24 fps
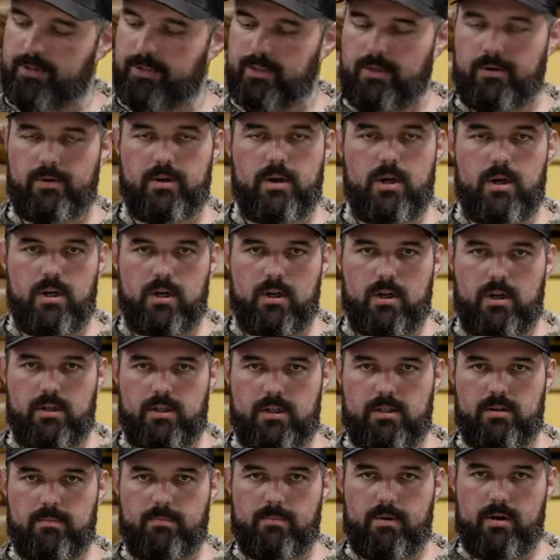So
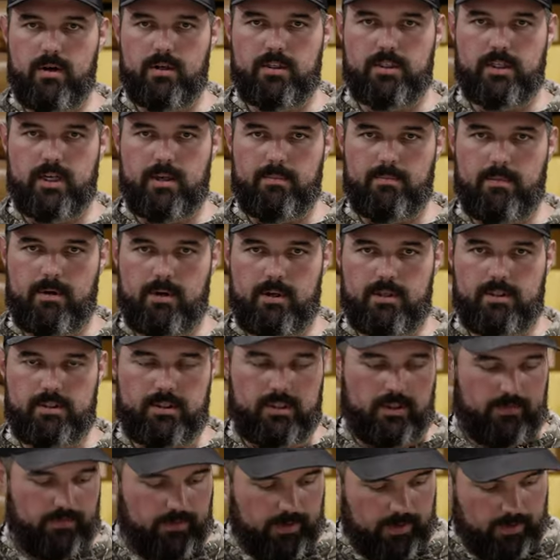hunting in buckshot mud and
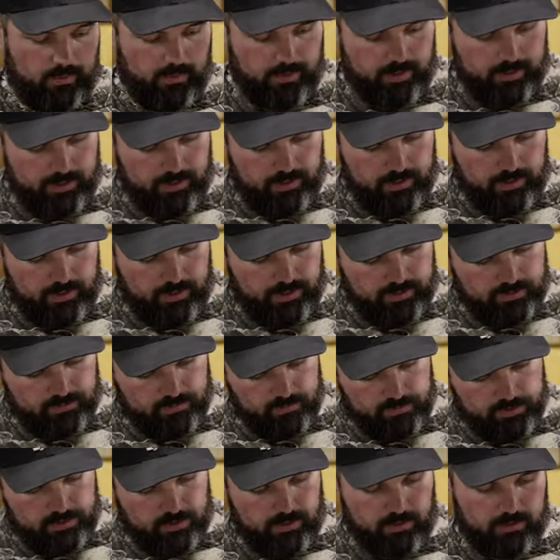stuff like we do, you get
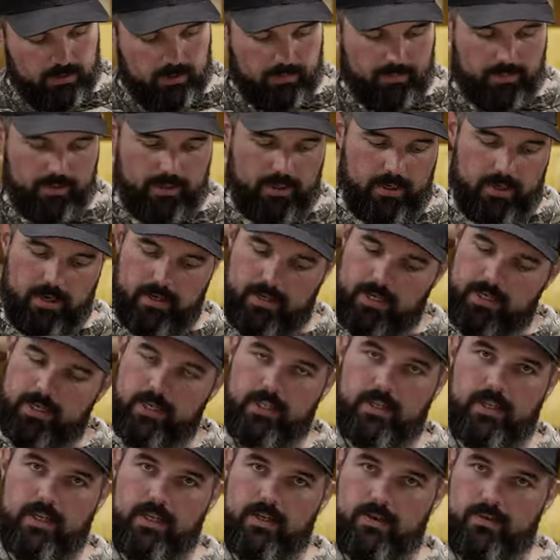some junk up in there, you need to
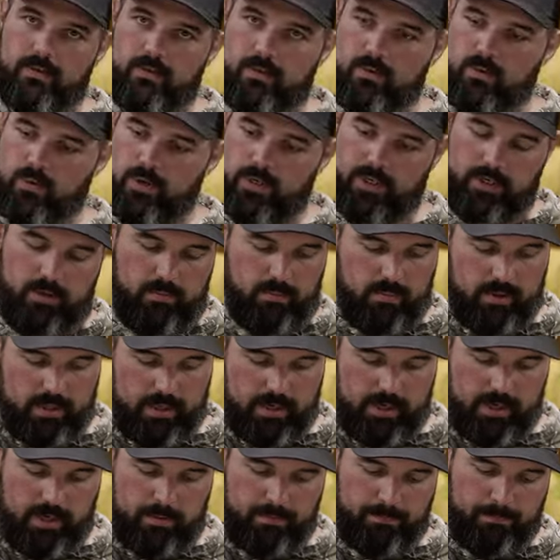clean it real quick in the
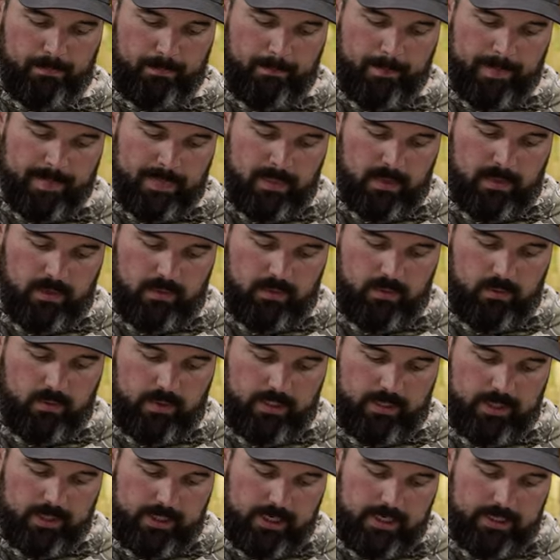blind.
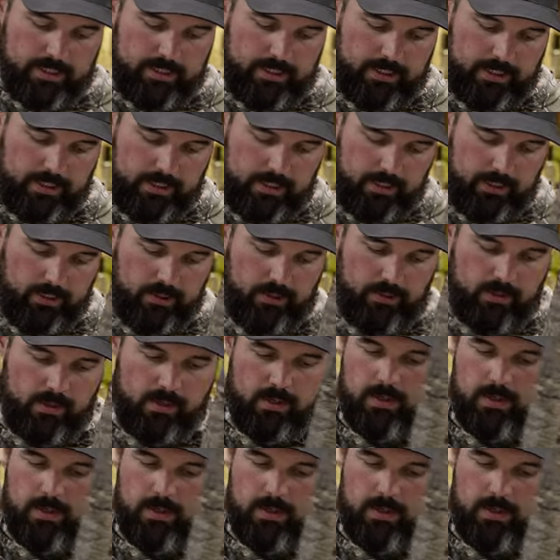Quick and easy to do.